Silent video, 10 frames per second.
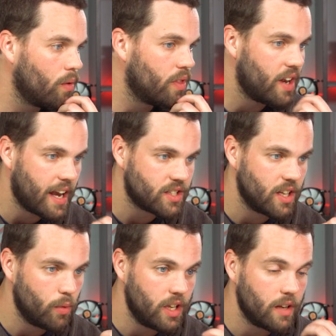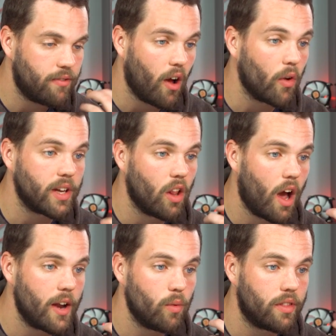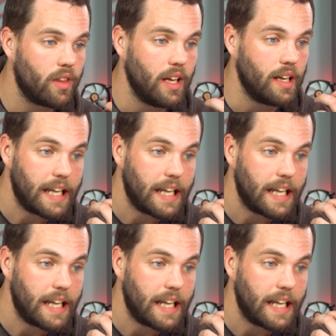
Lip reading: next thing we did, following in line with the